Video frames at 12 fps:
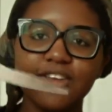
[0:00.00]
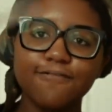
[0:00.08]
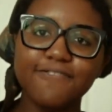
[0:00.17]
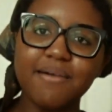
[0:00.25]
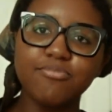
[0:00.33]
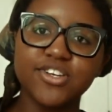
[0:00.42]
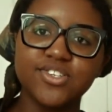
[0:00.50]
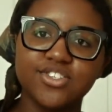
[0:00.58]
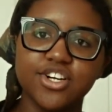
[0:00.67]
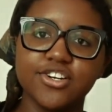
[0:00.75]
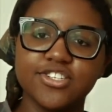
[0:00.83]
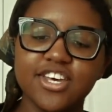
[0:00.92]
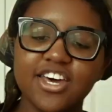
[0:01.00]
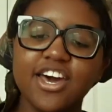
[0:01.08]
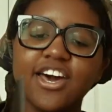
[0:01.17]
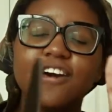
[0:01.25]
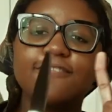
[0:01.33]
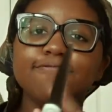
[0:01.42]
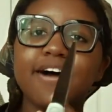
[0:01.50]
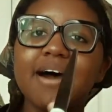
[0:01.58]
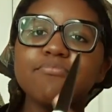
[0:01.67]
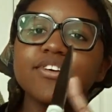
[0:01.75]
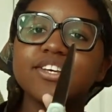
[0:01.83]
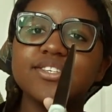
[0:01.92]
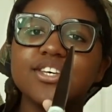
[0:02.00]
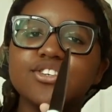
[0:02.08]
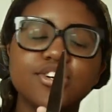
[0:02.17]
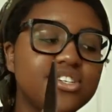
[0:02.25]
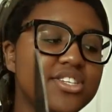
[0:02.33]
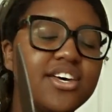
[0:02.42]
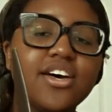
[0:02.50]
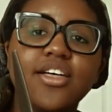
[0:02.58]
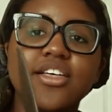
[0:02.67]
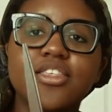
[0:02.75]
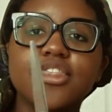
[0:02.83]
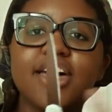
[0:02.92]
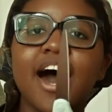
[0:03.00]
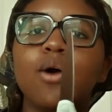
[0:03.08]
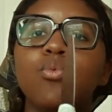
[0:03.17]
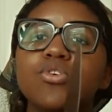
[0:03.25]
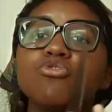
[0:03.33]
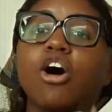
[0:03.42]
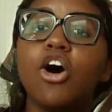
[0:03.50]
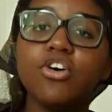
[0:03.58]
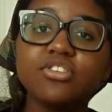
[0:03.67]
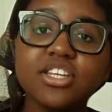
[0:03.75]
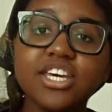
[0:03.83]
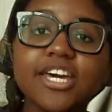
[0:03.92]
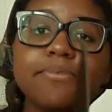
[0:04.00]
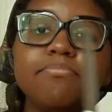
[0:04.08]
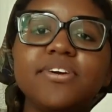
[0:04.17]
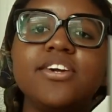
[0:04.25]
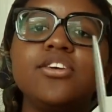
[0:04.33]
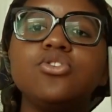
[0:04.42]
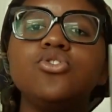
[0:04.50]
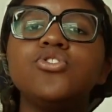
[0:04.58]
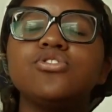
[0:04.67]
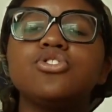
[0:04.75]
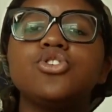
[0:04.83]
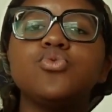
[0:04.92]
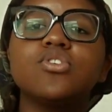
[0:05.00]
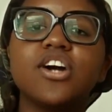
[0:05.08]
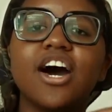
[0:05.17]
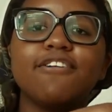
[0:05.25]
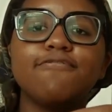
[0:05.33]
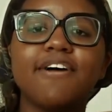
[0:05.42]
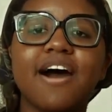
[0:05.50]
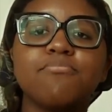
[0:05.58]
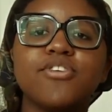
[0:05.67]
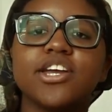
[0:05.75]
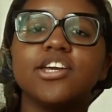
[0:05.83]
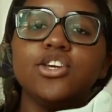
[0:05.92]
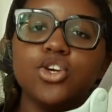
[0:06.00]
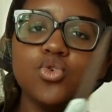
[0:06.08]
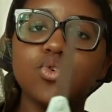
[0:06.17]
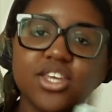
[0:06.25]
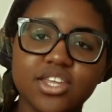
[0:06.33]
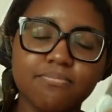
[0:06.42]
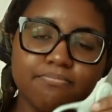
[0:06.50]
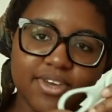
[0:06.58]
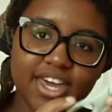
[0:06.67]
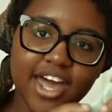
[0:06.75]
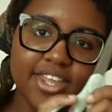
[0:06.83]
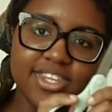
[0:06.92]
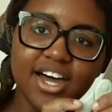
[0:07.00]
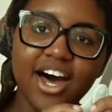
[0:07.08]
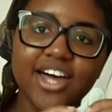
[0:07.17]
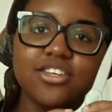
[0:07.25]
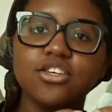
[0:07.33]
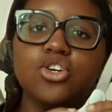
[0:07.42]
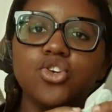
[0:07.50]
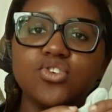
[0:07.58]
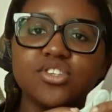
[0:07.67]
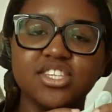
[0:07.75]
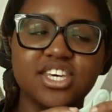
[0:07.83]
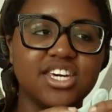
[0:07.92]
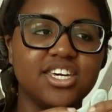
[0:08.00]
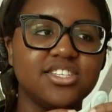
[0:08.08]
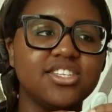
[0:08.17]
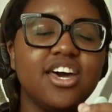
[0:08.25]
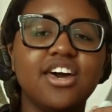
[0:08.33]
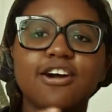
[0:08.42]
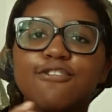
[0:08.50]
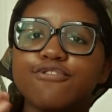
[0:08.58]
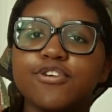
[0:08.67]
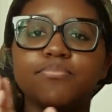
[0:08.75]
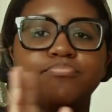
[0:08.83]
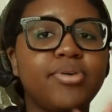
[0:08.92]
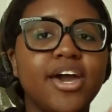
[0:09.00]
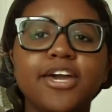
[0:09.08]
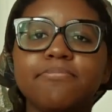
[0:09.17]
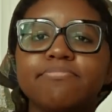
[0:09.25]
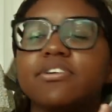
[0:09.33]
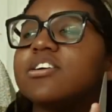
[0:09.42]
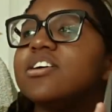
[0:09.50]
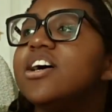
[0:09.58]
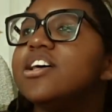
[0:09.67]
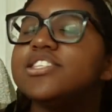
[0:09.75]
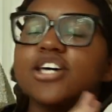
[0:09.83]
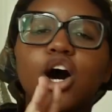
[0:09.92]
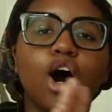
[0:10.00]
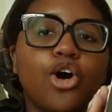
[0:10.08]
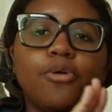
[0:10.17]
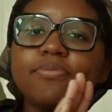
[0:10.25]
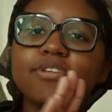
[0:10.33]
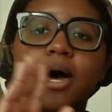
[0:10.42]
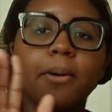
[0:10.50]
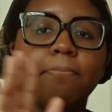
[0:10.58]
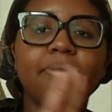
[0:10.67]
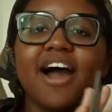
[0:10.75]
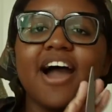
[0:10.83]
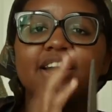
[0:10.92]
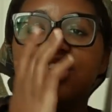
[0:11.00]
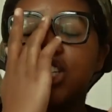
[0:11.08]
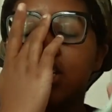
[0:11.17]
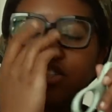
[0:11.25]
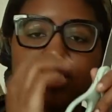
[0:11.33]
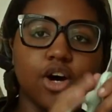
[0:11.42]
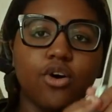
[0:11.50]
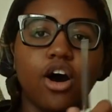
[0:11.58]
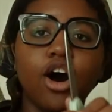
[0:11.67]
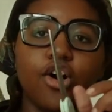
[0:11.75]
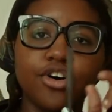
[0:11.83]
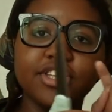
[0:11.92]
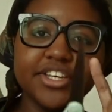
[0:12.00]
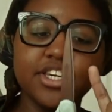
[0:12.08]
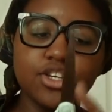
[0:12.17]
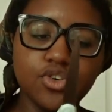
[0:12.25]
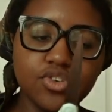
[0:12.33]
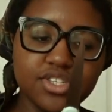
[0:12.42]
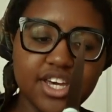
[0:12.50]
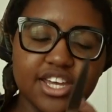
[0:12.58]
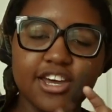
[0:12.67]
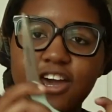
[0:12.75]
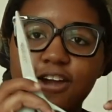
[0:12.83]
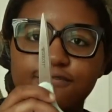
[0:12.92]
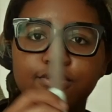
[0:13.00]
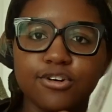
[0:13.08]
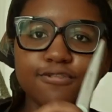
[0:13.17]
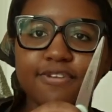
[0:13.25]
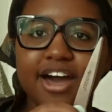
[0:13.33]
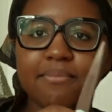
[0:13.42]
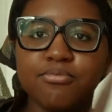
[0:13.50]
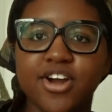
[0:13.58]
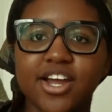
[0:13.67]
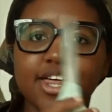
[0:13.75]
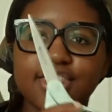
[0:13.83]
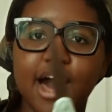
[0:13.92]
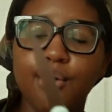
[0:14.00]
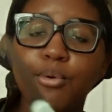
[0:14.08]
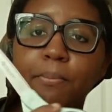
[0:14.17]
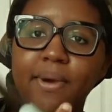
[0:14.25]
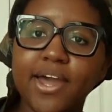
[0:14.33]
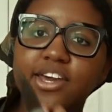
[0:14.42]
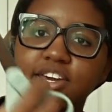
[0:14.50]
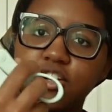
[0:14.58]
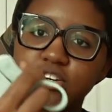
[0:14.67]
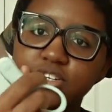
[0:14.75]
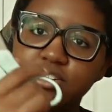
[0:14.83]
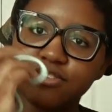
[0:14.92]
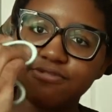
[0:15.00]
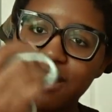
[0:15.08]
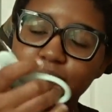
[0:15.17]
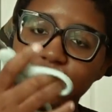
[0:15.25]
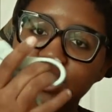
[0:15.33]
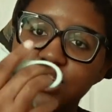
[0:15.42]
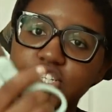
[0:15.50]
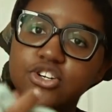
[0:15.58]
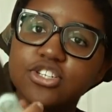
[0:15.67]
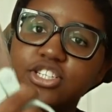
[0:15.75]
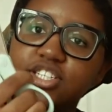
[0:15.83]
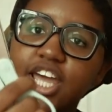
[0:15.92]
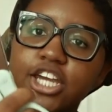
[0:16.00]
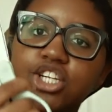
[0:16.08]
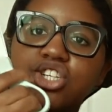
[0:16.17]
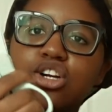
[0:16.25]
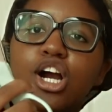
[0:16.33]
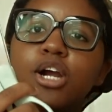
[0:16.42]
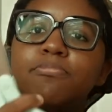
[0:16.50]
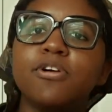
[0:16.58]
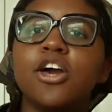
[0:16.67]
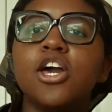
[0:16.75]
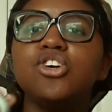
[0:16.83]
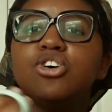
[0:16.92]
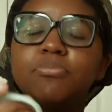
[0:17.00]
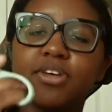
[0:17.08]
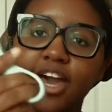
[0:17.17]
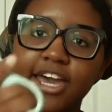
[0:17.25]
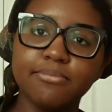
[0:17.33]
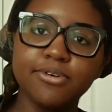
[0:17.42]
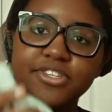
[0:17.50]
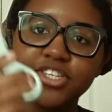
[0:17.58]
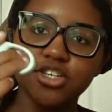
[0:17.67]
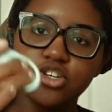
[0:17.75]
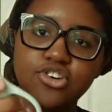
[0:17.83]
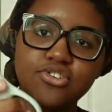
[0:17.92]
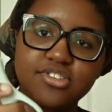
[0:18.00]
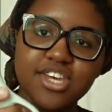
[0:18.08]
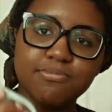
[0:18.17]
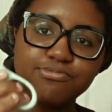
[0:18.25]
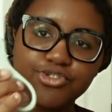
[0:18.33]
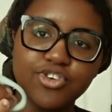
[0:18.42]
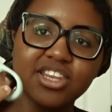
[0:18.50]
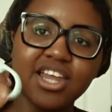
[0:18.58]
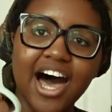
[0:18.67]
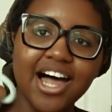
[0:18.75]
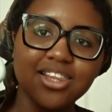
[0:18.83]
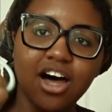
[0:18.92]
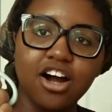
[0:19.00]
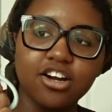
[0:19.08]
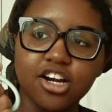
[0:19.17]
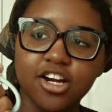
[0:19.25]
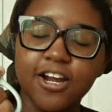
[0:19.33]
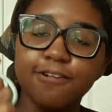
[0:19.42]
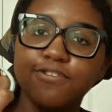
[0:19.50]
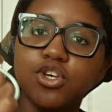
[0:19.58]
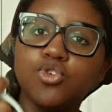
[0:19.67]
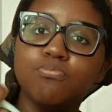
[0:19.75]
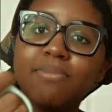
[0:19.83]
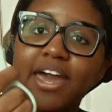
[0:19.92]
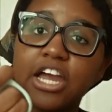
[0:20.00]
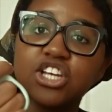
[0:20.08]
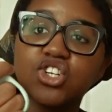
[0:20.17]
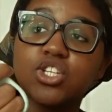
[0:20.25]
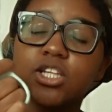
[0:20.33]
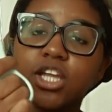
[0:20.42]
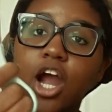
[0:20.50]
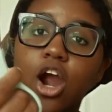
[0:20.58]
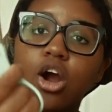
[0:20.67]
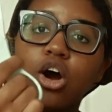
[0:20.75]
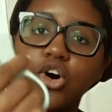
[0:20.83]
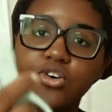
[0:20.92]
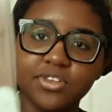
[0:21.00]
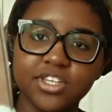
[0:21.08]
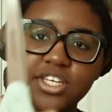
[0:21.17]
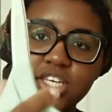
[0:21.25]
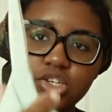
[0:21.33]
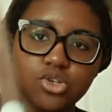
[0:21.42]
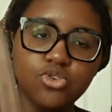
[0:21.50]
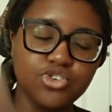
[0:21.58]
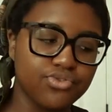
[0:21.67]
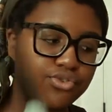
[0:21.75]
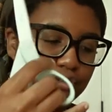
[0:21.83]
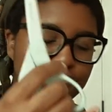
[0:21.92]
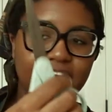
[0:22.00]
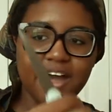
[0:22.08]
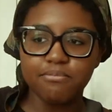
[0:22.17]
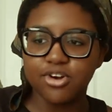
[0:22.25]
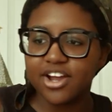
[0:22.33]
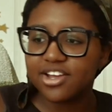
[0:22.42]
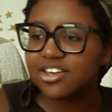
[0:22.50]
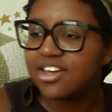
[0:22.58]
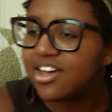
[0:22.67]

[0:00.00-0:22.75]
fabric scissors. Fabric scissors that will only be used to cut fabric. You cannot use these for paper, to open up packages. Don't only use it for fabric. That will make your fabric scissors stay sharp. You'll be able to use them for a lot longer if you make sure that they are only used for fabric.